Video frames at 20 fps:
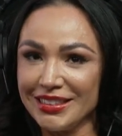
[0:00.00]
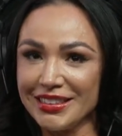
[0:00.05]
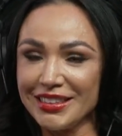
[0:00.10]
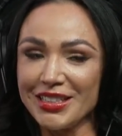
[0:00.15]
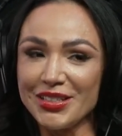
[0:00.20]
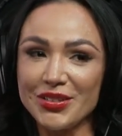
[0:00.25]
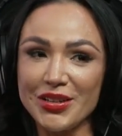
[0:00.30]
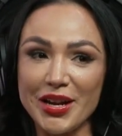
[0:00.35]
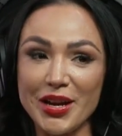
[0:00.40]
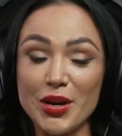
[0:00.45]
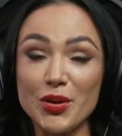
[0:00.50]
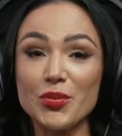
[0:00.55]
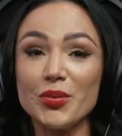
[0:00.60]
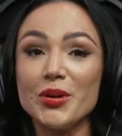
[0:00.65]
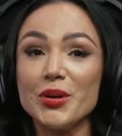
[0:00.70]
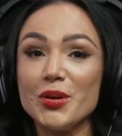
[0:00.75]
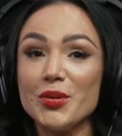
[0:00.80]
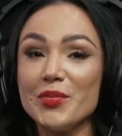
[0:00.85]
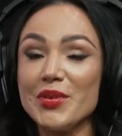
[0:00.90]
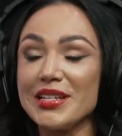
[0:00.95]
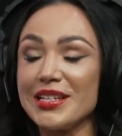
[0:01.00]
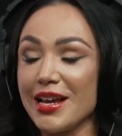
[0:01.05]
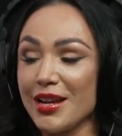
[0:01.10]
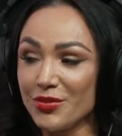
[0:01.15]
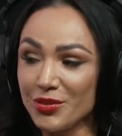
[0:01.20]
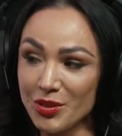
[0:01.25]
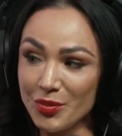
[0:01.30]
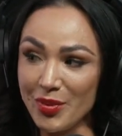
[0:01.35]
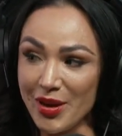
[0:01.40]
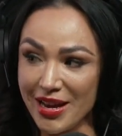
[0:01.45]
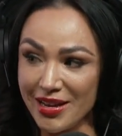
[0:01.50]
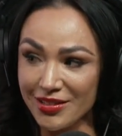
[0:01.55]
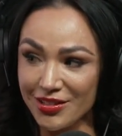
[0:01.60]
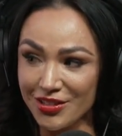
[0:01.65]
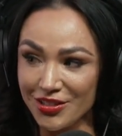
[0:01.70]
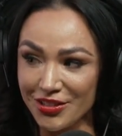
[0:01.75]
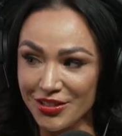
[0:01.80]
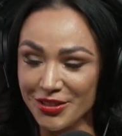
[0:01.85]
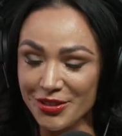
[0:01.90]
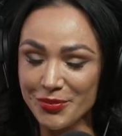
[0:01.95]
Okay, well, my dad was a
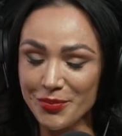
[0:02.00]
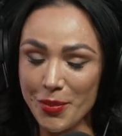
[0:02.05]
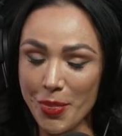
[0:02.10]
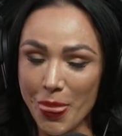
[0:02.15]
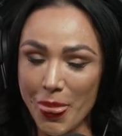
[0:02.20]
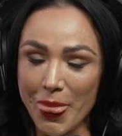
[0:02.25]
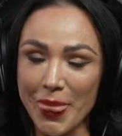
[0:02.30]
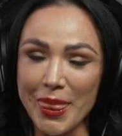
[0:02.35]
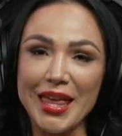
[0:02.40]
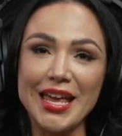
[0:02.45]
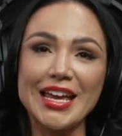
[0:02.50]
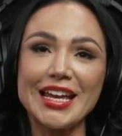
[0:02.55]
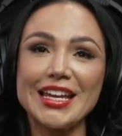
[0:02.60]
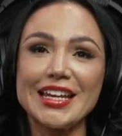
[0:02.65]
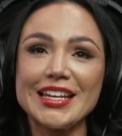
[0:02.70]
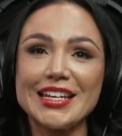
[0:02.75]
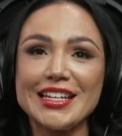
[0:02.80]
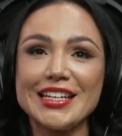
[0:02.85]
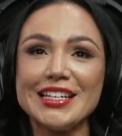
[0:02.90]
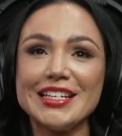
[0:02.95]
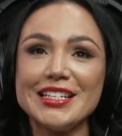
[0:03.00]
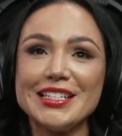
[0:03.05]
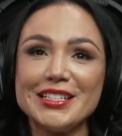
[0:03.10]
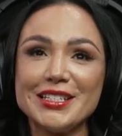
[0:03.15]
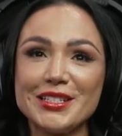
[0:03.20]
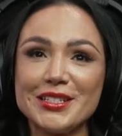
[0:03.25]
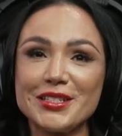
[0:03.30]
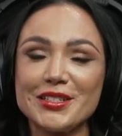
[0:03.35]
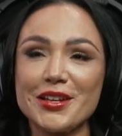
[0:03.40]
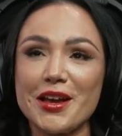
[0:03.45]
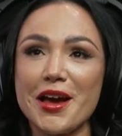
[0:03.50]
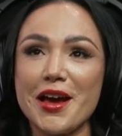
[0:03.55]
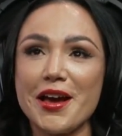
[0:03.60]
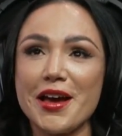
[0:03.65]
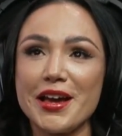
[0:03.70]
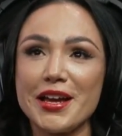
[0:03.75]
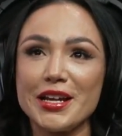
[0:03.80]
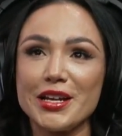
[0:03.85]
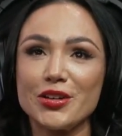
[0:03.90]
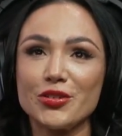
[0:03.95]
pastor, and
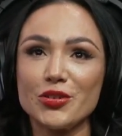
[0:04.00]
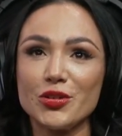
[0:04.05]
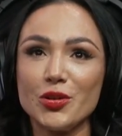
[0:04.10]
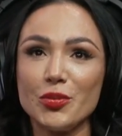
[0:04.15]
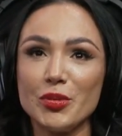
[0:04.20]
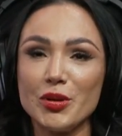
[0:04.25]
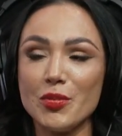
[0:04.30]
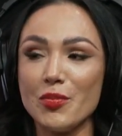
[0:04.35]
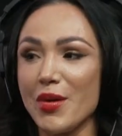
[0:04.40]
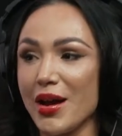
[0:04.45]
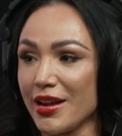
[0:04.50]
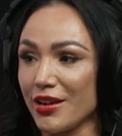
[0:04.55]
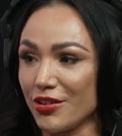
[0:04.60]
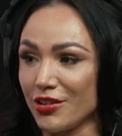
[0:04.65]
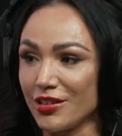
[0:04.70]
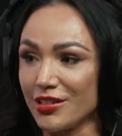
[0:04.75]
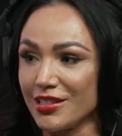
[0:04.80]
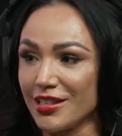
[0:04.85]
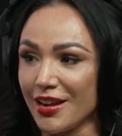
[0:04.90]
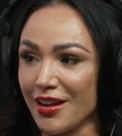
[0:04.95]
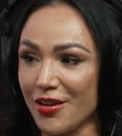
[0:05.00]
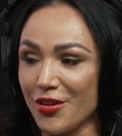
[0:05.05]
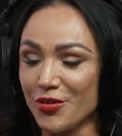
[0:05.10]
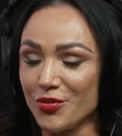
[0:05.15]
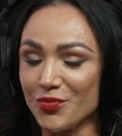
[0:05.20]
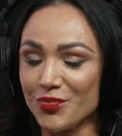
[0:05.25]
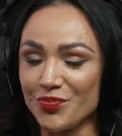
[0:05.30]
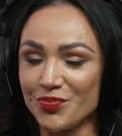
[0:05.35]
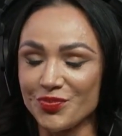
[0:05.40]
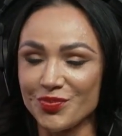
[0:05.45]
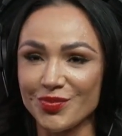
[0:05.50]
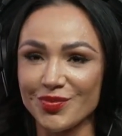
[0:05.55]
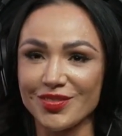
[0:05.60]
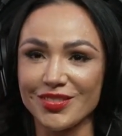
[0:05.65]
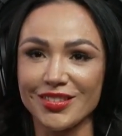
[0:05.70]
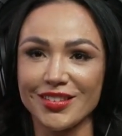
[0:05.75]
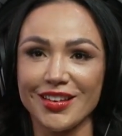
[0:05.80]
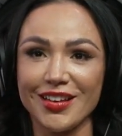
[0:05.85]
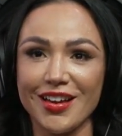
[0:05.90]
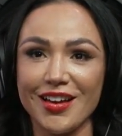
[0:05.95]
I grew up in a migrant town.
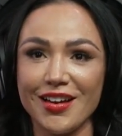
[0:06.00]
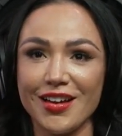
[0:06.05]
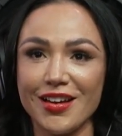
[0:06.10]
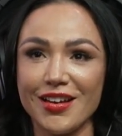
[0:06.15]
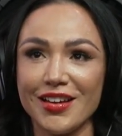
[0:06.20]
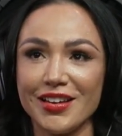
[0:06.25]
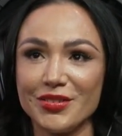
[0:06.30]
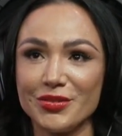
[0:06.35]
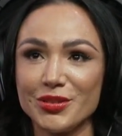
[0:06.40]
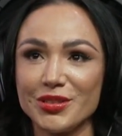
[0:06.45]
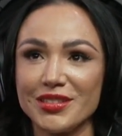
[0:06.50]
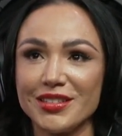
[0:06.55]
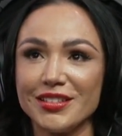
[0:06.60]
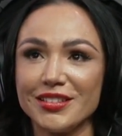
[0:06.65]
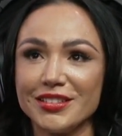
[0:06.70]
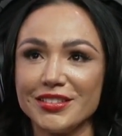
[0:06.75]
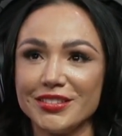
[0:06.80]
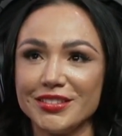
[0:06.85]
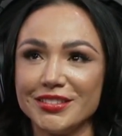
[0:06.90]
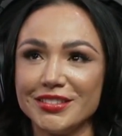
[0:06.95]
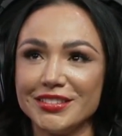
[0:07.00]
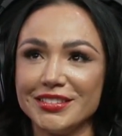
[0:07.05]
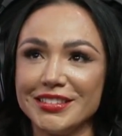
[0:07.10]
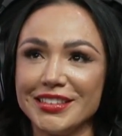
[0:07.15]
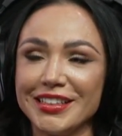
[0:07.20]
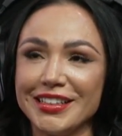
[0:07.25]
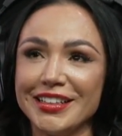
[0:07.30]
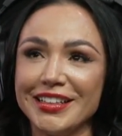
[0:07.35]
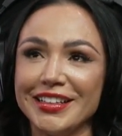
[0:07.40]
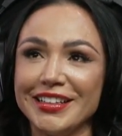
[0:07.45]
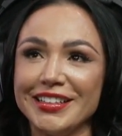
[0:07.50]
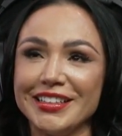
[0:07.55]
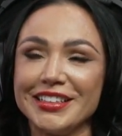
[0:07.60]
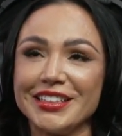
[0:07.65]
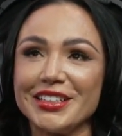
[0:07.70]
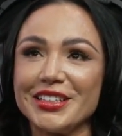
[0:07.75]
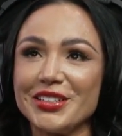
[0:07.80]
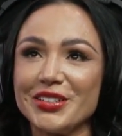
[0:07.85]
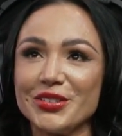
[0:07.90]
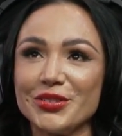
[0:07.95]
I was the little,
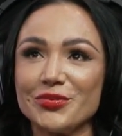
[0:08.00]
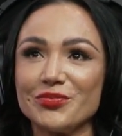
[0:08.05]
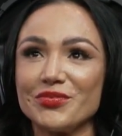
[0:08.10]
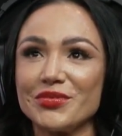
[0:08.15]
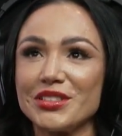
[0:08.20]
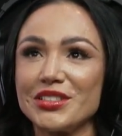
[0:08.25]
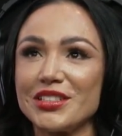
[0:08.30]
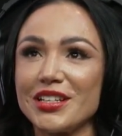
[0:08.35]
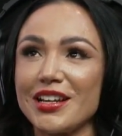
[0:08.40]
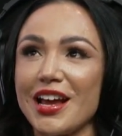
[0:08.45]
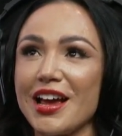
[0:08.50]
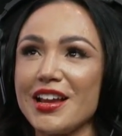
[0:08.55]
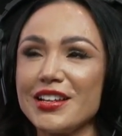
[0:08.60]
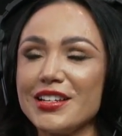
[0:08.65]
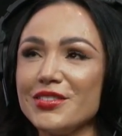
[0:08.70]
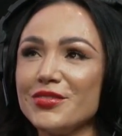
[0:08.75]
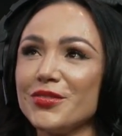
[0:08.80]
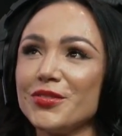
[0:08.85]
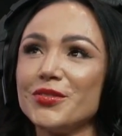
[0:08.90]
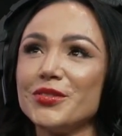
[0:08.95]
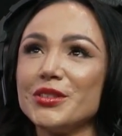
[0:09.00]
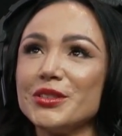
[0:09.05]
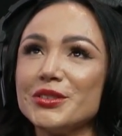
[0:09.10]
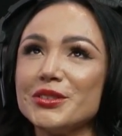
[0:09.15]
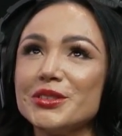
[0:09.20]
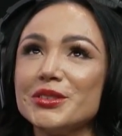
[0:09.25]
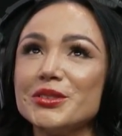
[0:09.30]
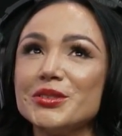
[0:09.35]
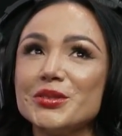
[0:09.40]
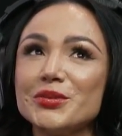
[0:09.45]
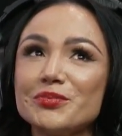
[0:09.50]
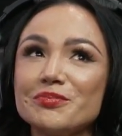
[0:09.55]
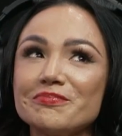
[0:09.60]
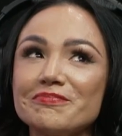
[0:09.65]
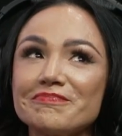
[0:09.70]
I didn't feel